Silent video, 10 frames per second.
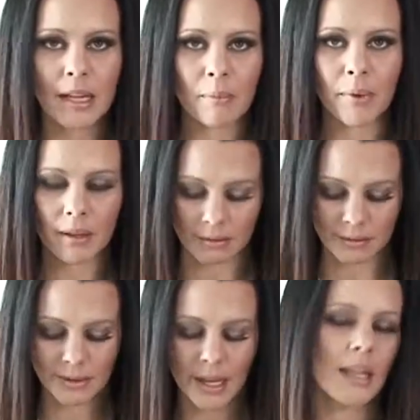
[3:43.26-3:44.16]
I'm
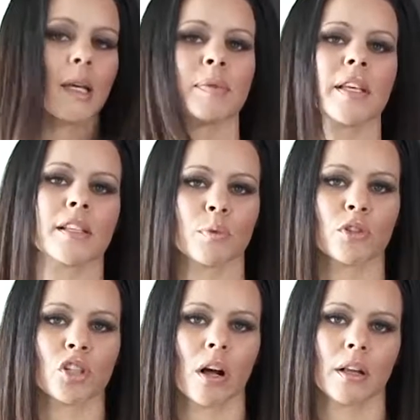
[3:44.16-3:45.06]
slightly obsessed with
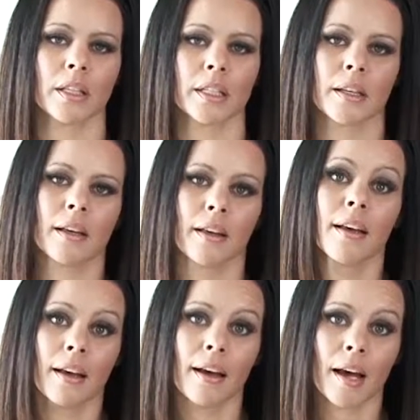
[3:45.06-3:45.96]
chocolate,
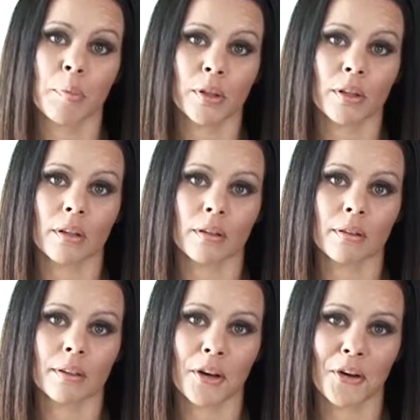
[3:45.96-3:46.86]
I put the
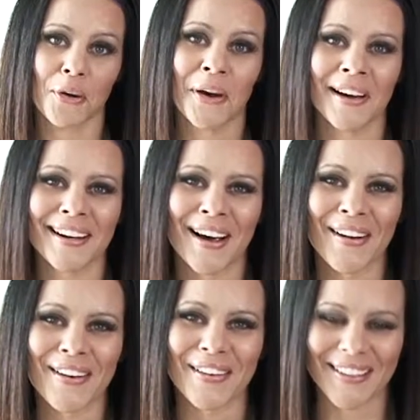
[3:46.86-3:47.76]

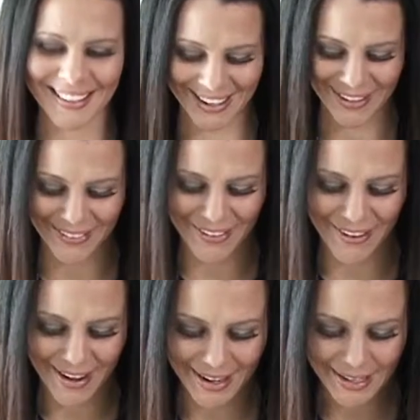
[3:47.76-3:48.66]
cocoa in there, all
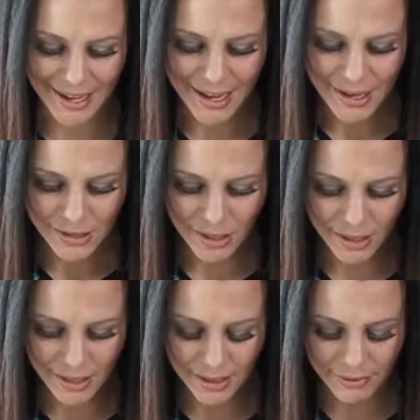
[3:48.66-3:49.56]
right? So
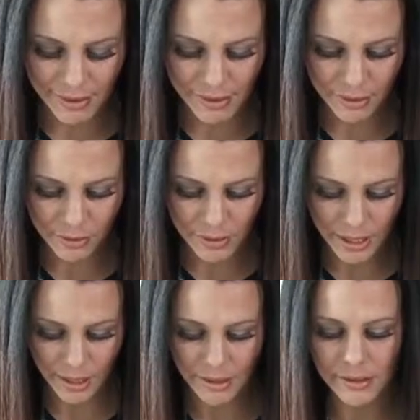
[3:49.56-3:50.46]
let's give this a little
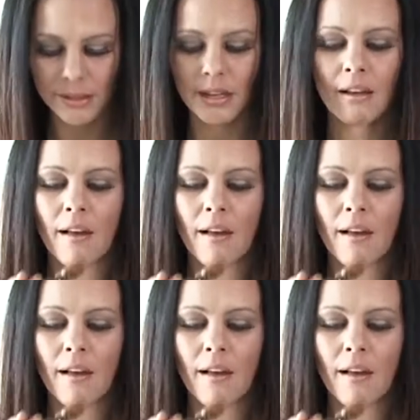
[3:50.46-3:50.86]
taste.